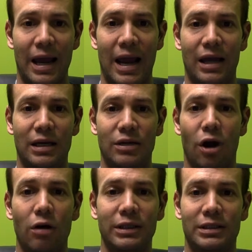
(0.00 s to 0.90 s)
Andy
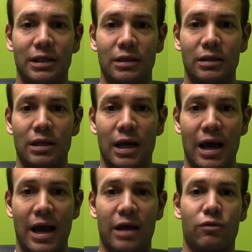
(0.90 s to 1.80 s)
Darlington
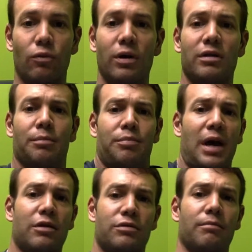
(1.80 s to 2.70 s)
asks, what is the
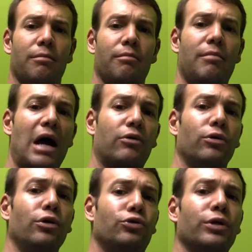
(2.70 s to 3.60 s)
best
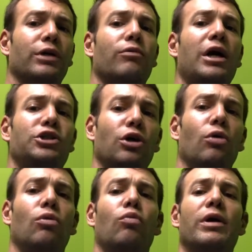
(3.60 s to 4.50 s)
macronutrient
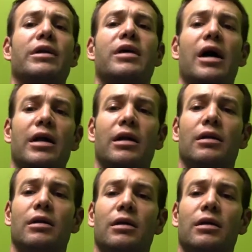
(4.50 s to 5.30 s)
ratio when cutting?